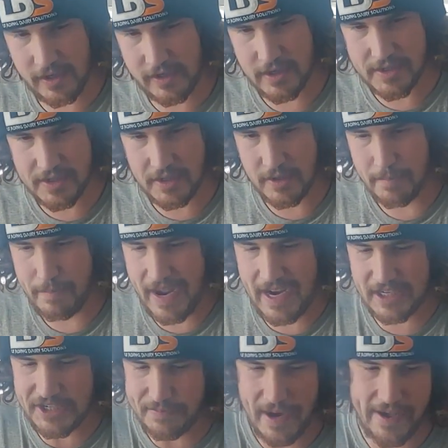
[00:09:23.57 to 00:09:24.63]
Like we said, her
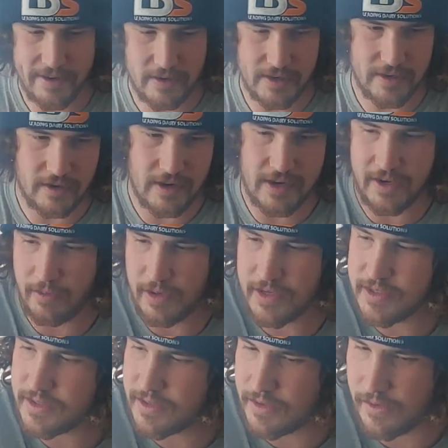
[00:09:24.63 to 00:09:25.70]
back's bothering her
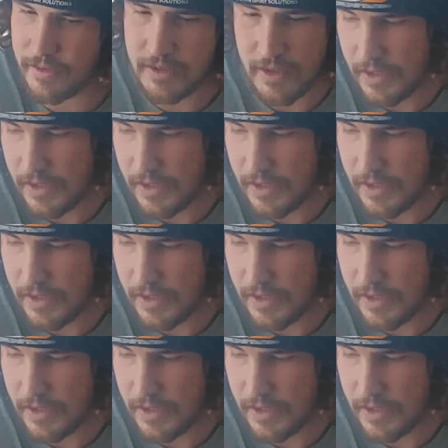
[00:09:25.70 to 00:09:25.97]
anyways, so...